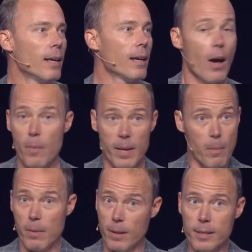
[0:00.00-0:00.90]
But
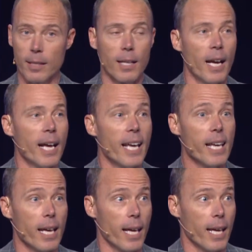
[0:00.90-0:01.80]
listen,
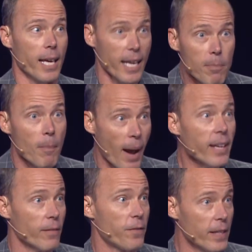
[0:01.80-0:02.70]
he
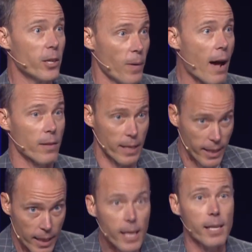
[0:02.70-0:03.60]
might figure out the
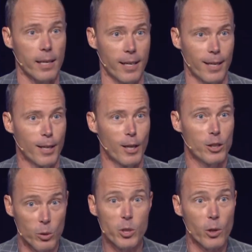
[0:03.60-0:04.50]
key
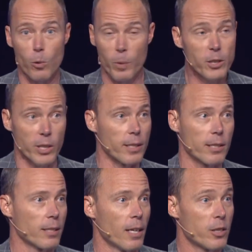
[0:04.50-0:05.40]
to eternal
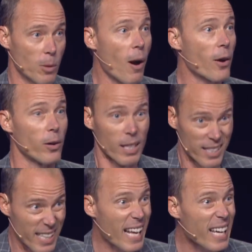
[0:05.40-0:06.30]
riches tomorrow.
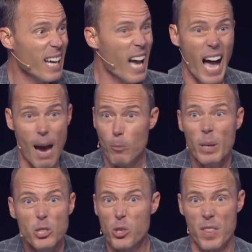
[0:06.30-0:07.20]
Today, I'm
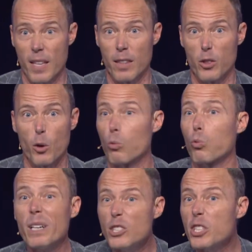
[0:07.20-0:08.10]
richer than the
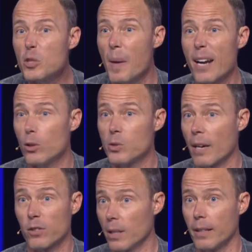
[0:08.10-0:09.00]
richest man who's
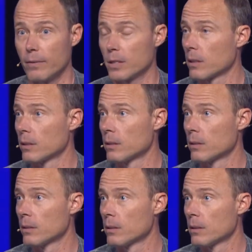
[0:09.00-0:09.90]
ever lived.
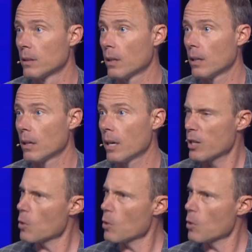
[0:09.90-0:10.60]
And